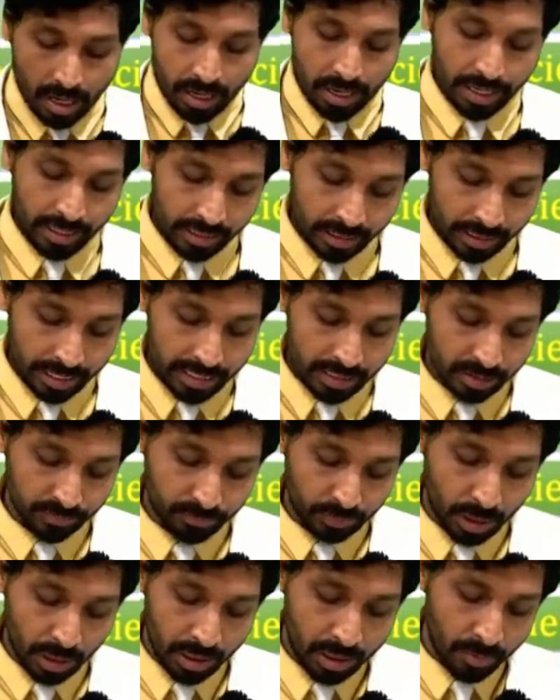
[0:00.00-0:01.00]
In case of
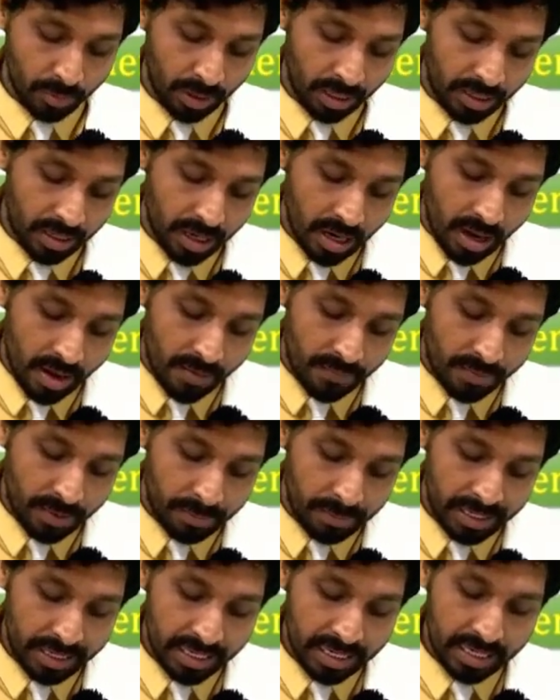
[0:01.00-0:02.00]
third one,
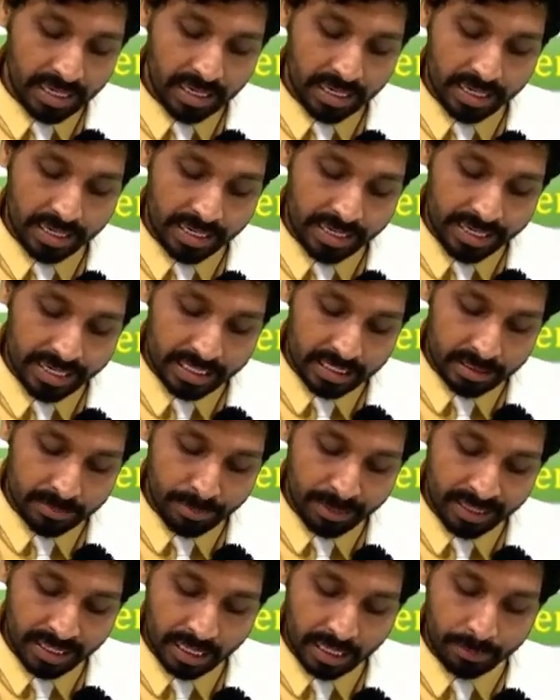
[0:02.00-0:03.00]
familial
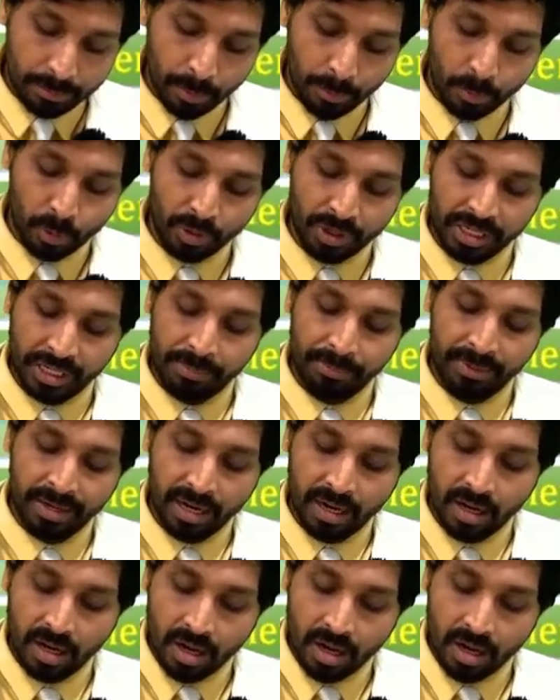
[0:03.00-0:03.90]
dis-beta lipoproteinemia,